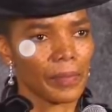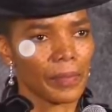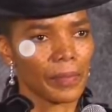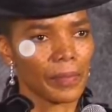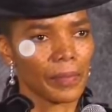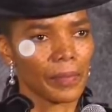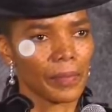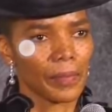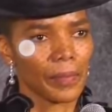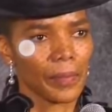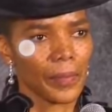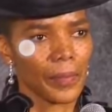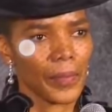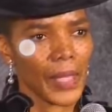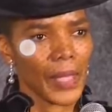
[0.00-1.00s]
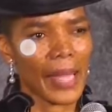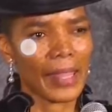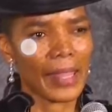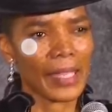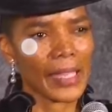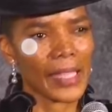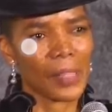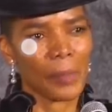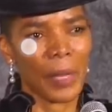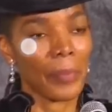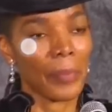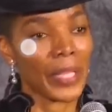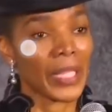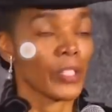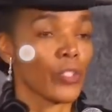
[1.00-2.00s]
My biggest struggle is not so
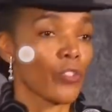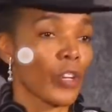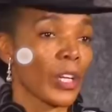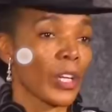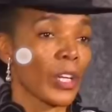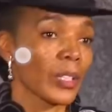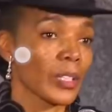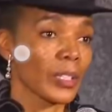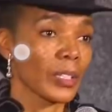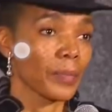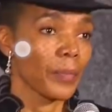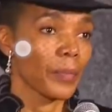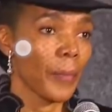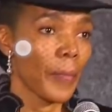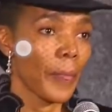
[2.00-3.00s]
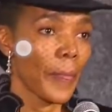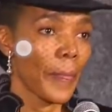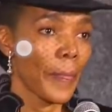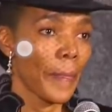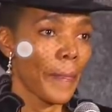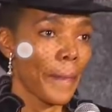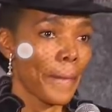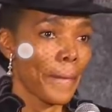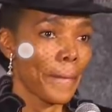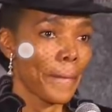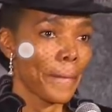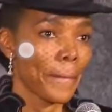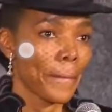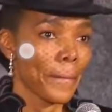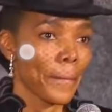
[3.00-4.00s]
much that he's been elevated to glory, because I
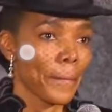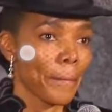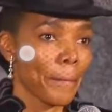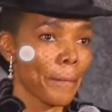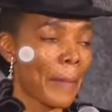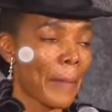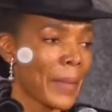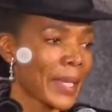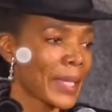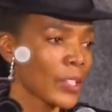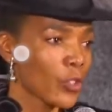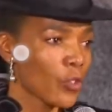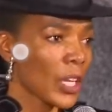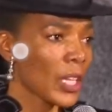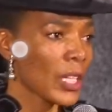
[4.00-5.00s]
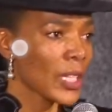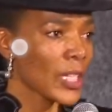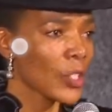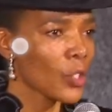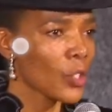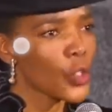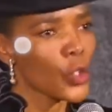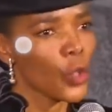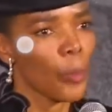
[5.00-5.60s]
believe he's been elevated to glory.